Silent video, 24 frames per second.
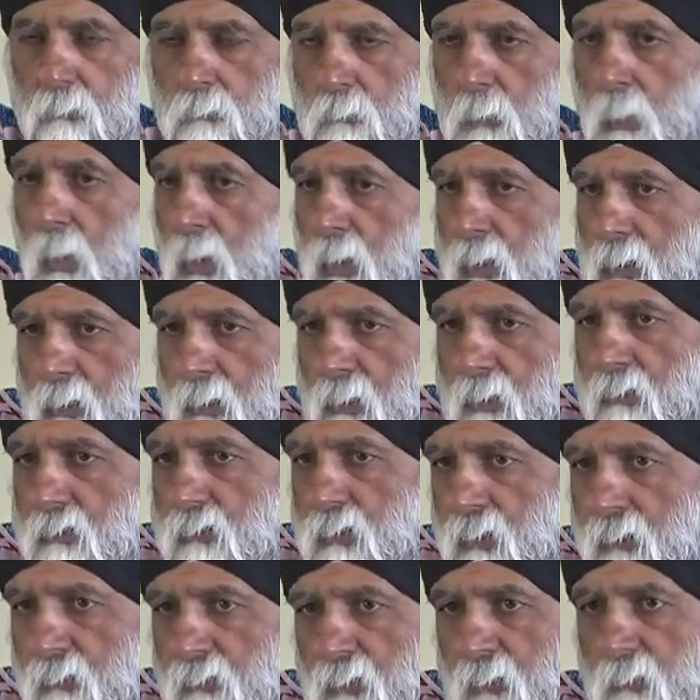partners,
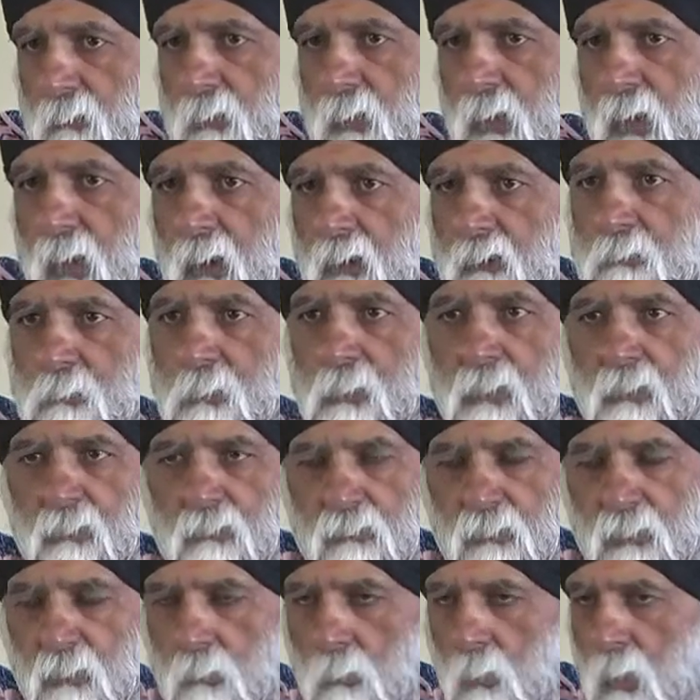their
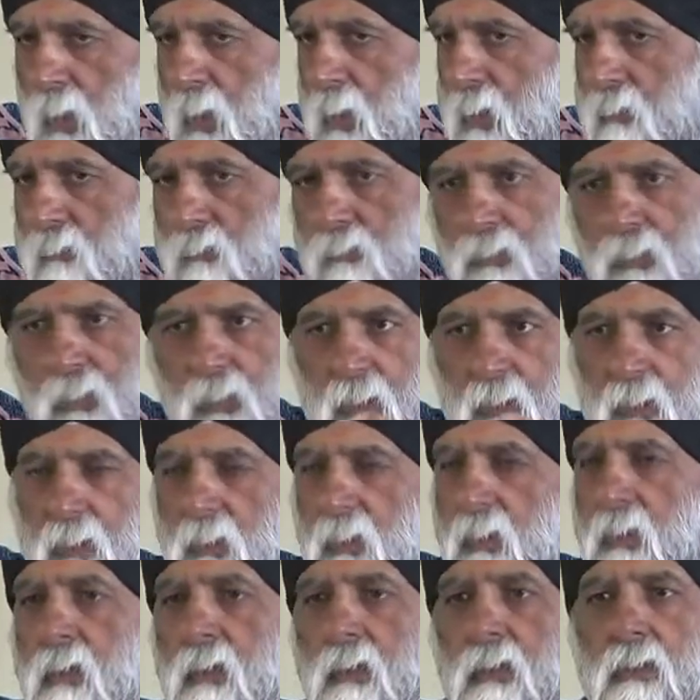husbands, their wives,
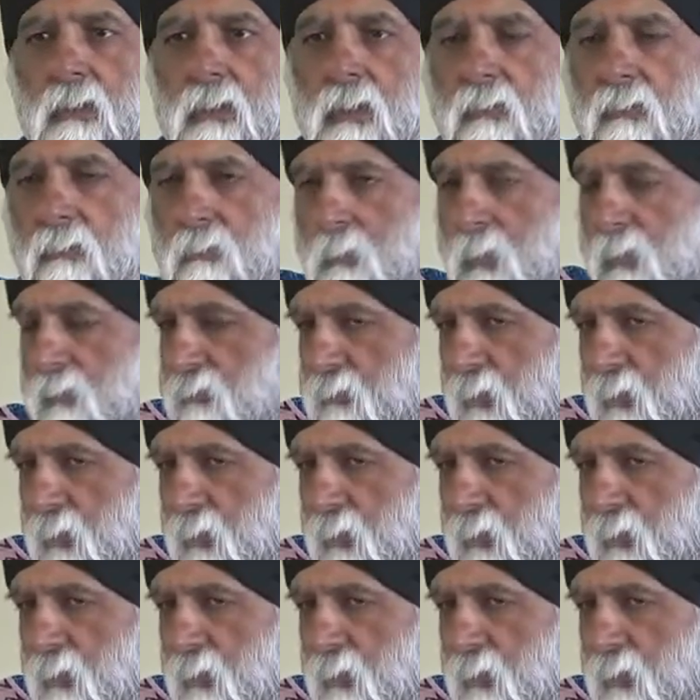their